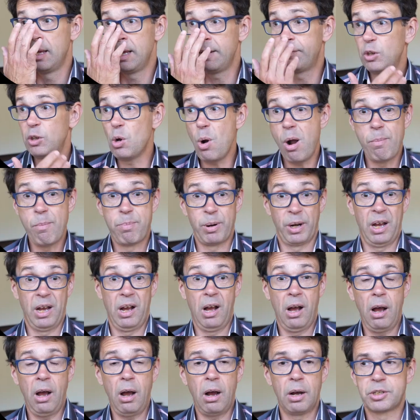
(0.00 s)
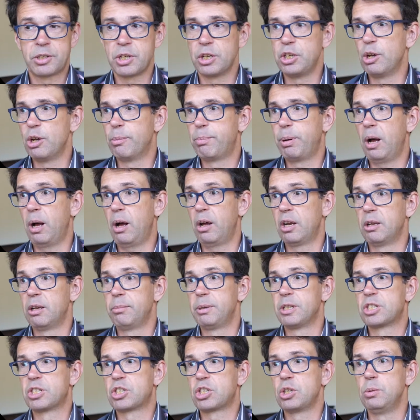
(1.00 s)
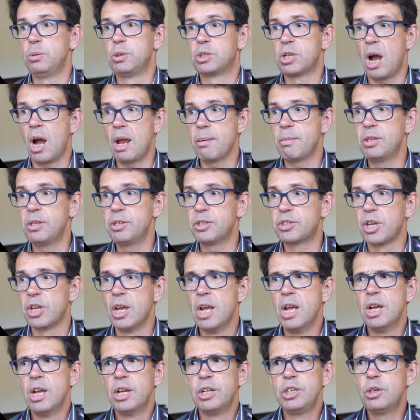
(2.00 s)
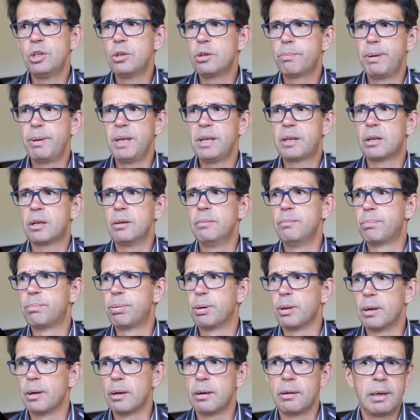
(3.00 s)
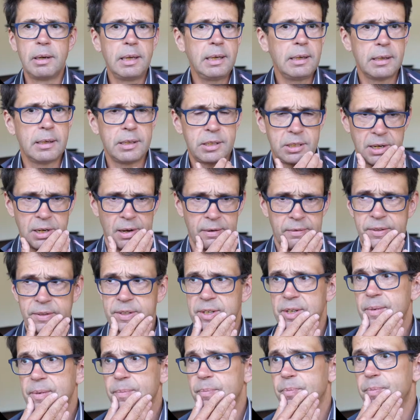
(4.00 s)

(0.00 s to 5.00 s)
If you open a heart and your partner bids 2 diamonds, you'd be completely stuffed.